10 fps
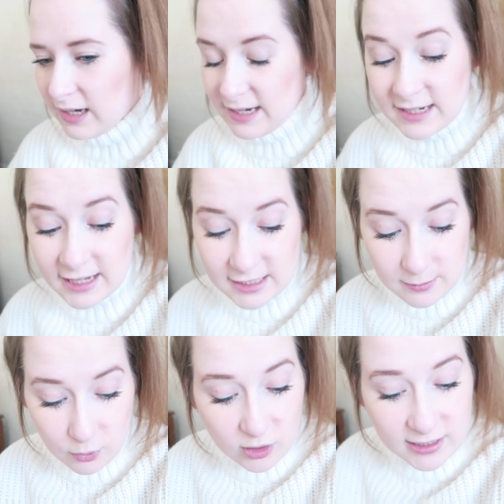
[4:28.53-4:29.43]
I need to get
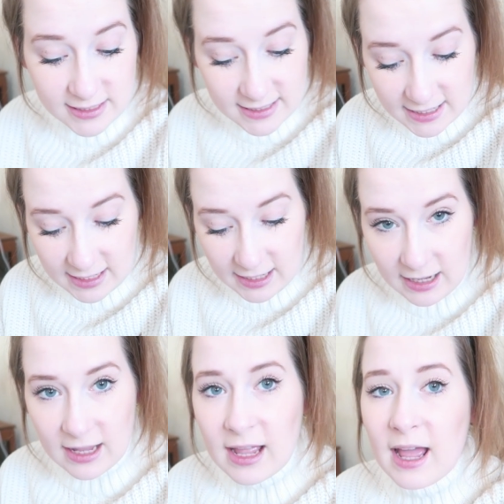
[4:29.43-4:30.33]
some more
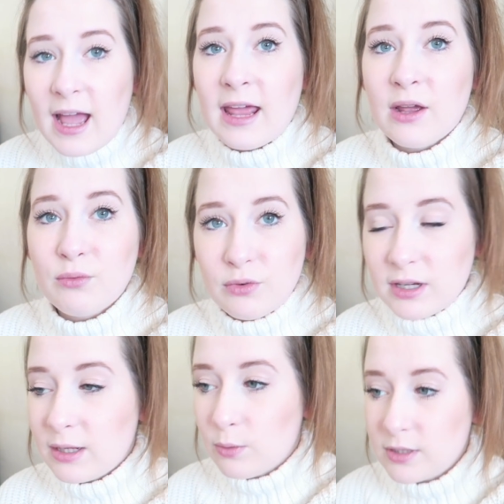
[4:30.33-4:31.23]
concealer and I
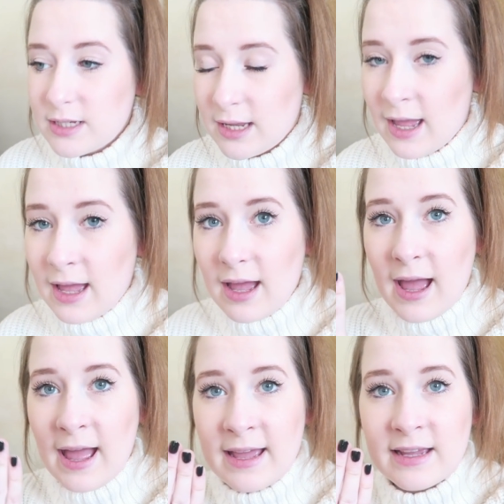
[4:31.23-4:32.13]
really want to get
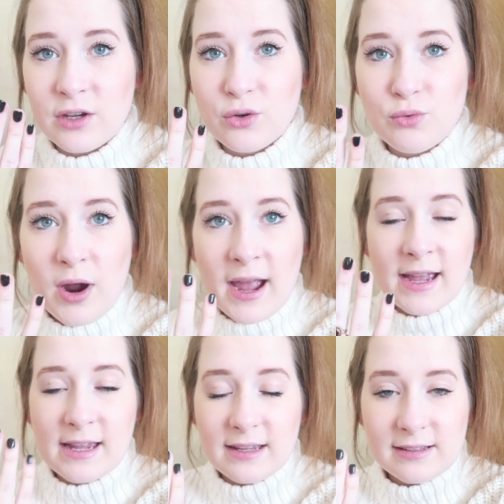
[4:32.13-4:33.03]
a
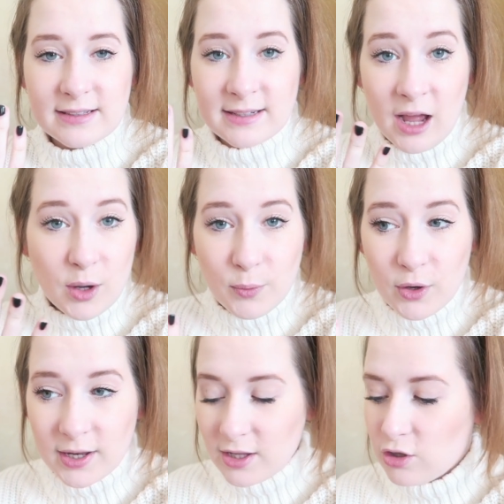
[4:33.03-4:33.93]
grey nail
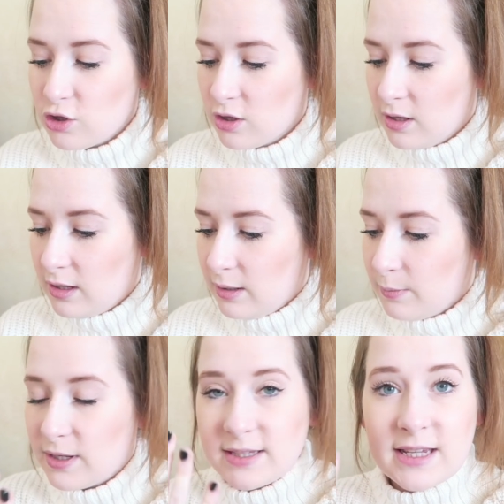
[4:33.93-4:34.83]
polish
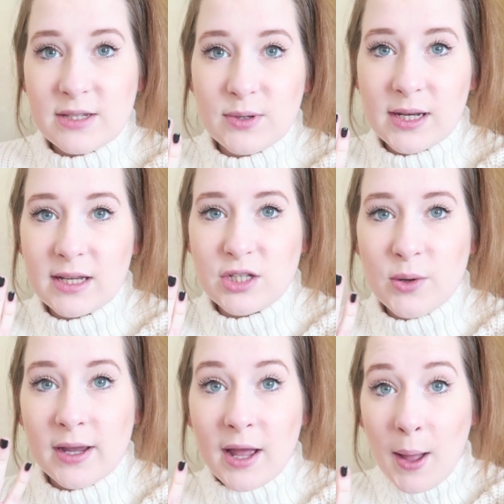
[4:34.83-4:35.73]
because these really need
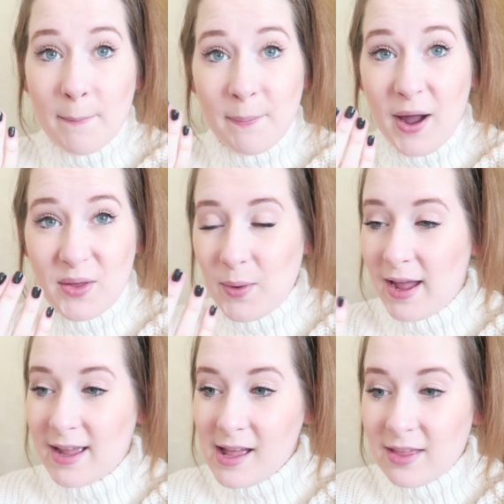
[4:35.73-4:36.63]
doing. By the
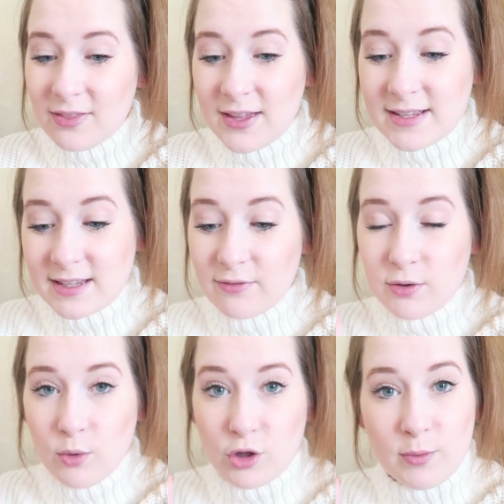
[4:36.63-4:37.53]
way, these,
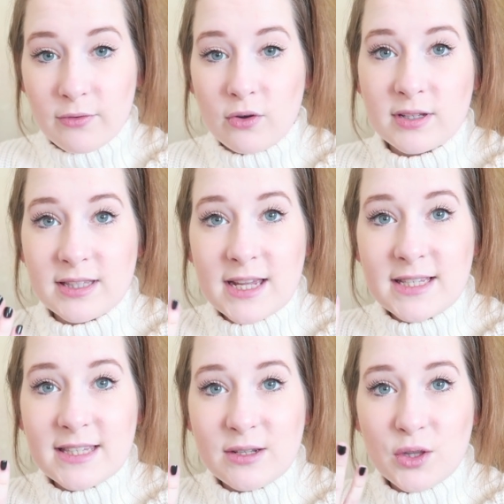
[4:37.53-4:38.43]
if you watch my vlogs,
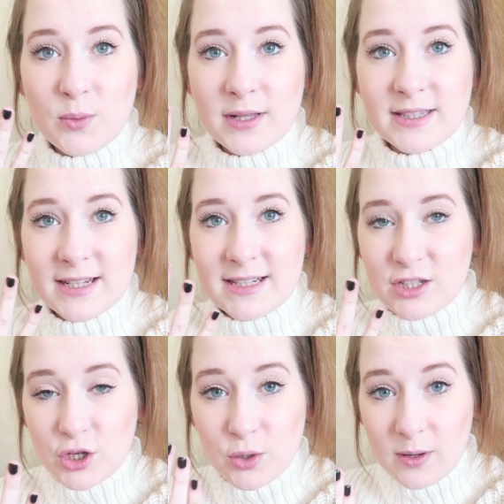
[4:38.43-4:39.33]
these are still the ones I
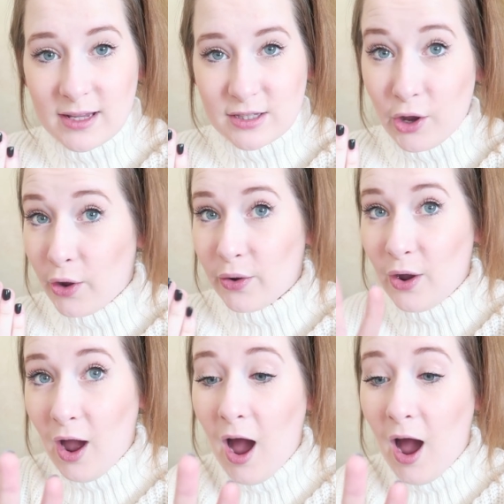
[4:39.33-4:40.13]
did two weeks ago.